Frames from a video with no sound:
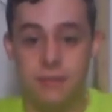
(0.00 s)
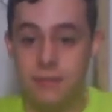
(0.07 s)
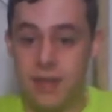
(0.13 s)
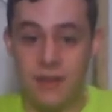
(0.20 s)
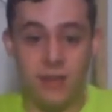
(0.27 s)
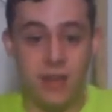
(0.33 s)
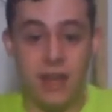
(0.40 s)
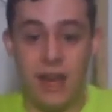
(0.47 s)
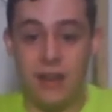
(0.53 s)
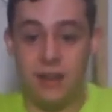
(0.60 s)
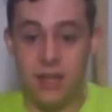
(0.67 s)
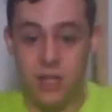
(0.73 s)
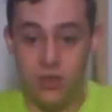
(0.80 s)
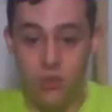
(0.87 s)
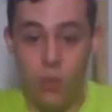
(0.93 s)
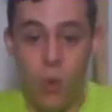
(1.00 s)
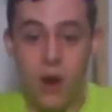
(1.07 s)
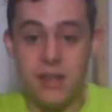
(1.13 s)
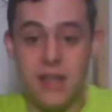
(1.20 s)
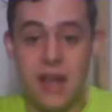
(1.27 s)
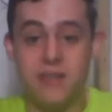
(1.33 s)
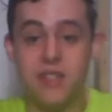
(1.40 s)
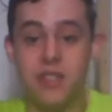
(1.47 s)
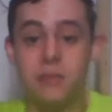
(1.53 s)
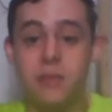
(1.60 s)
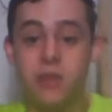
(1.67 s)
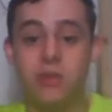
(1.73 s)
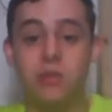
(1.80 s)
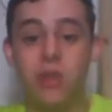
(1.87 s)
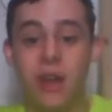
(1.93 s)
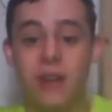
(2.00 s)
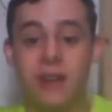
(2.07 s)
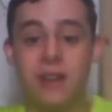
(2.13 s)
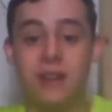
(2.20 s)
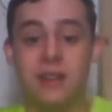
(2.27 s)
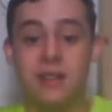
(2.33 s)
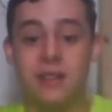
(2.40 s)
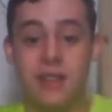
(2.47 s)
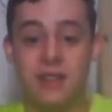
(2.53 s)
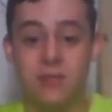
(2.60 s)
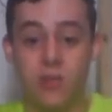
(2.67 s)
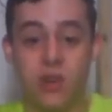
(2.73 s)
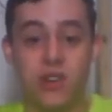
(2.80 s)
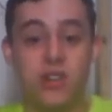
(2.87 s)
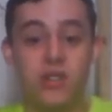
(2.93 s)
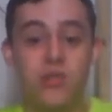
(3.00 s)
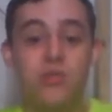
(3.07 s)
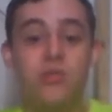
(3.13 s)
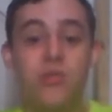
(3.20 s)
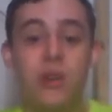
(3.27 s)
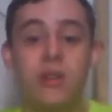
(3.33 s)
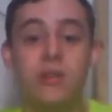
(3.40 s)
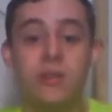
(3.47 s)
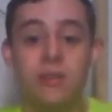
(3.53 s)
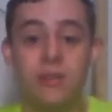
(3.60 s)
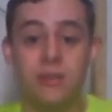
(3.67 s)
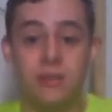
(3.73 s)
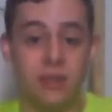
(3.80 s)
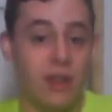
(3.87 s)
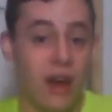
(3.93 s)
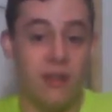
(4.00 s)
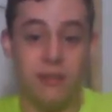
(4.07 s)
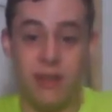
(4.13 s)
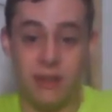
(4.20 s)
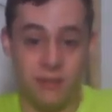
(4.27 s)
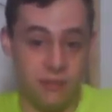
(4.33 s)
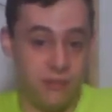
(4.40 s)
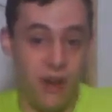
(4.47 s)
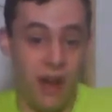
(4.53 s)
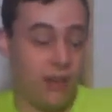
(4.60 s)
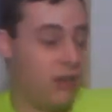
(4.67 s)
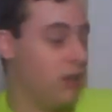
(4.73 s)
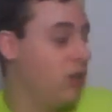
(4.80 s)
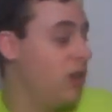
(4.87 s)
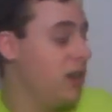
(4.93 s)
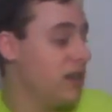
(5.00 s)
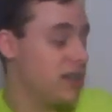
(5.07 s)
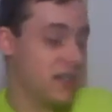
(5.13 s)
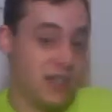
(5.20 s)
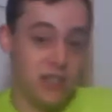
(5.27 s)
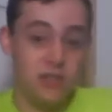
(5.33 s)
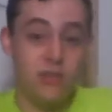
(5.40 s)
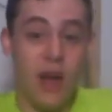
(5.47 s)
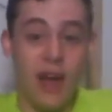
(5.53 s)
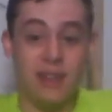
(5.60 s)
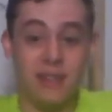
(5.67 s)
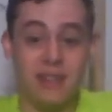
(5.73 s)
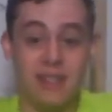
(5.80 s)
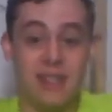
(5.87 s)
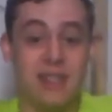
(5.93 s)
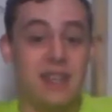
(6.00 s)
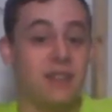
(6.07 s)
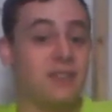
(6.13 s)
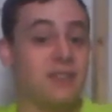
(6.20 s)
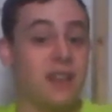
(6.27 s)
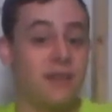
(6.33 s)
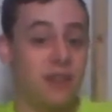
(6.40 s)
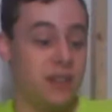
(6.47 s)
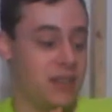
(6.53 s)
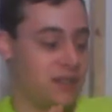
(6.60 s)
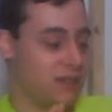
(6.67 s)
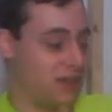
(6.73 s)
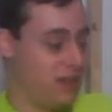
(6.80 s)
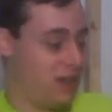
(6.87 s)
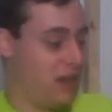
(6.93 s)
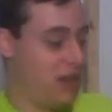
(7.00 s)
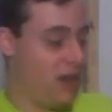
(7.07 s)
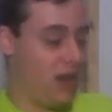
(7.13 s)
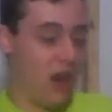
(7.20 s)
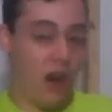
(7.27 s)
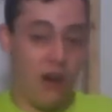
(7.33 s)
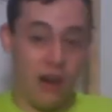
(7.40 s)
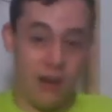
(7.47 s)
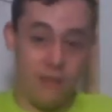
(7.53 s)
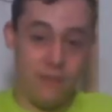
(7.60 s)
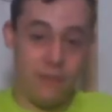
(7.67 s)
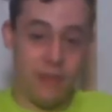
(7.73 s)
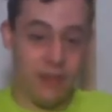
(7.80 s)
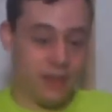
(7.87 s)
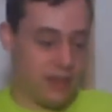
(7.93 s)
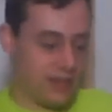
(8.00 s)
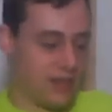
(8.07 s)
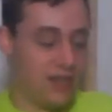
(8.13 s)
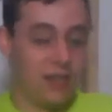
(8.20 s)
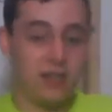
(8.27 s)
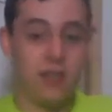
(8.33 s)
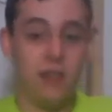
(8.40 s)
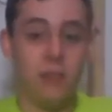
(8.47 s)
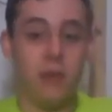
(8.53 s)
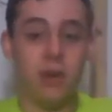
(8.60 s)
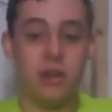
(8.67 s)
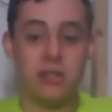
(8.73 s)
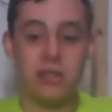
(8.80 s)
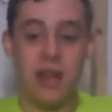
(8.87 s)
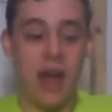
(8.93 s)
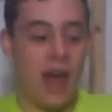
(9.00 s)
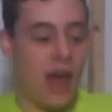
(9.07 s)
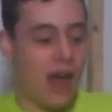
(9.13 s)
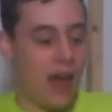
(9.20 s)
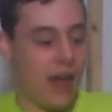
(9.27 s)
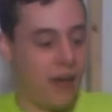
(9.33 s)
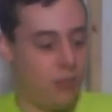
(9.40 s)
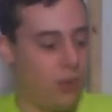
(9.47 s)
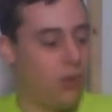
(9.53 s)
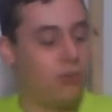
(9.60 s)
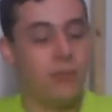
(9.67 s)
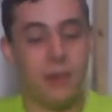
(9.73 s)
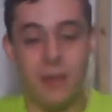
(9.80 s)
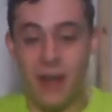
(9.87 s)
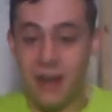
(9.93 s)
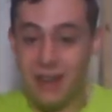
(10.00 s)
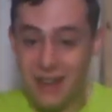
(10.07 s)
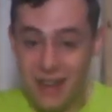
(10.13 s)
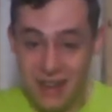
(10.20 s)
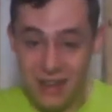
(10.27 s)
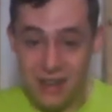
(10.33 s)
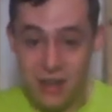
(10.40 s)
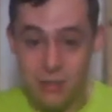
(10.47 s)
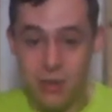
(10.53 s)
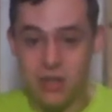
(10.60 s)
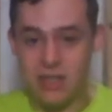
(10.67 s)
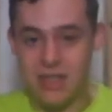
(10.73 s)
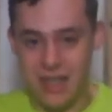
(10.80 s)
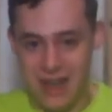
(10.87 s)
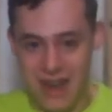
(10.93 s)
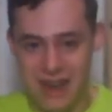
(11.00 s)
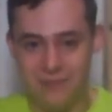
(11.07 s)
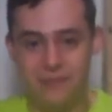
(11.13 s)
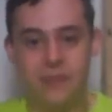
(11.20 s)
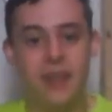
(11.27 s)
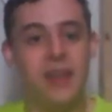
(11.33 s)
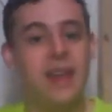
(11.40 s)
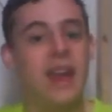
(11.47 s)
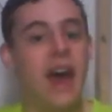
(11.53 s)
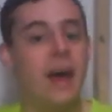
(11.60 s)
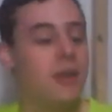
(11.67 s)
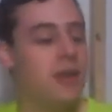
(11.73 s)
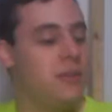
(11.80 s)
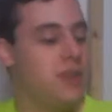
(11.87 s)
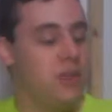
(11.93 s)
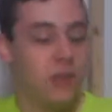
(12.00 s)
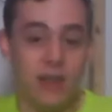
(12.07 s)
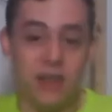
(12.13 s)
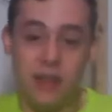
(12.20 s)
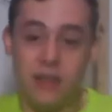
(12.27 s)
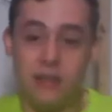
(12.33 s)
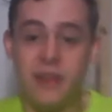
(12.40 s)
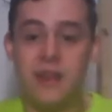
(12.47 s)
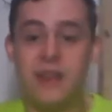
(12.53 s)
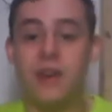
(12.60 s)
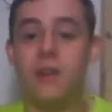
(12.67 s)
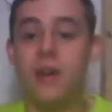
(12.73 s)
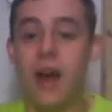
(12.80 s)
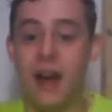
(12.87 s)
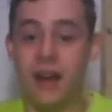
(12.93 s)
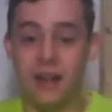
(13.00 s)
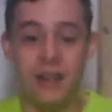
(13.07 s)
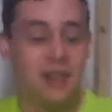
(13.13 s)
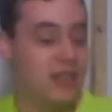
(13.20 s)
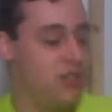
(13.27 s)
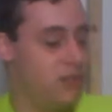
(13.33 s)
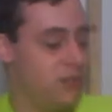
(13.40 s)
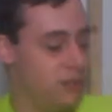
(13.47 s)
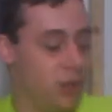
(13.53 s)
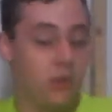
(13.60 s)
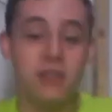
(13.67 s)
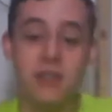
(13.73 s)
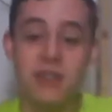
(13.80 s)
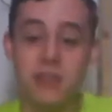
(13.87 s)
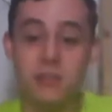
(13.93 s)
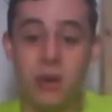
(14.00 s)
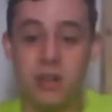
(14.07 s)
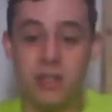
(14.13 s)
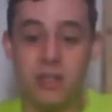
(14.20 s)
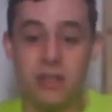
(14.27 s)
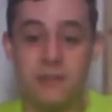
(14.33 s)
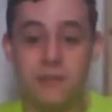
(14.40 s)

Definitely get it because you want to have a ship you like because it's one you will love and follow because they do highly detailed stuff on this. Alright, let's get into the books. Well, I'm not going to get into the books today. I'm going to be doing another video on both of these books.